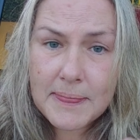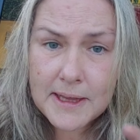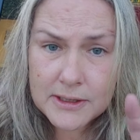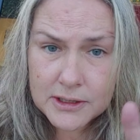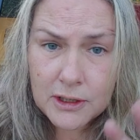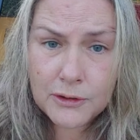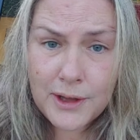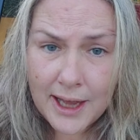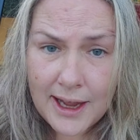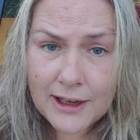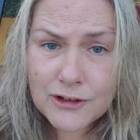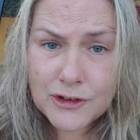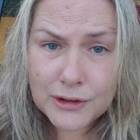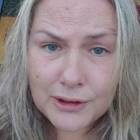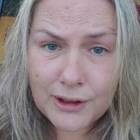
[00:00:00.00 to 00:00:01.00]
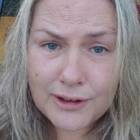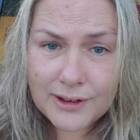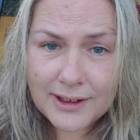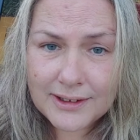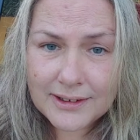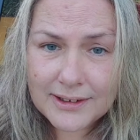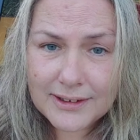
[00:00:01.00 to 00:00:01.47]
It's called the Astra
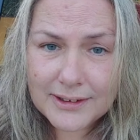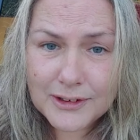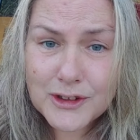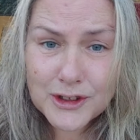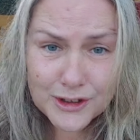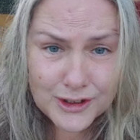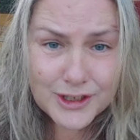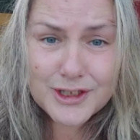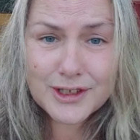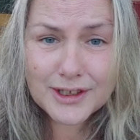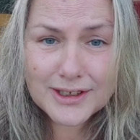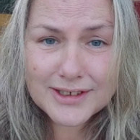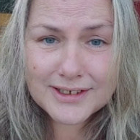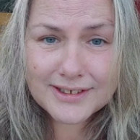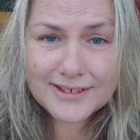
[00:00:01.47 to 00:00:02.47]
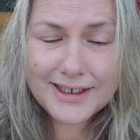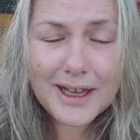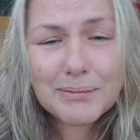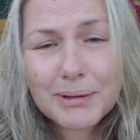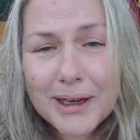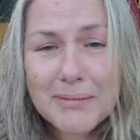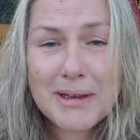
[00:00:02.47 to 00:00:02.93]
Carta. You should see this. I'll
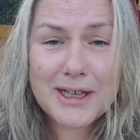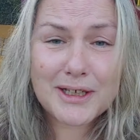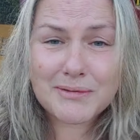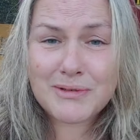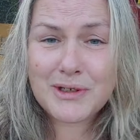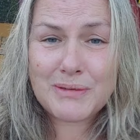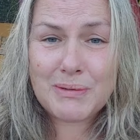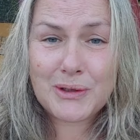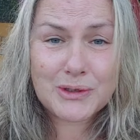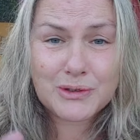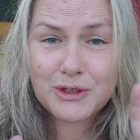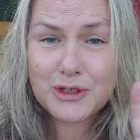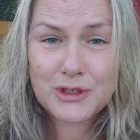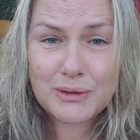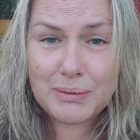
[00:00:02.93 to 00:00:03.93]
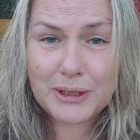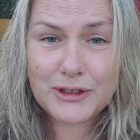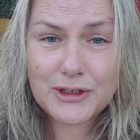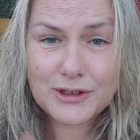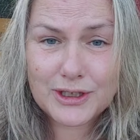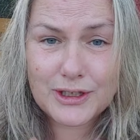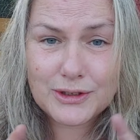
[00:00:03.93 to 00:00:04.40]
probably make a community post with the two
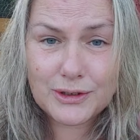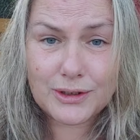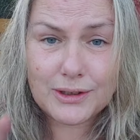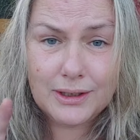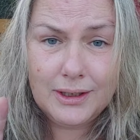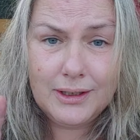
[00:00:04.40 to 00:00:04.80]
pictures I took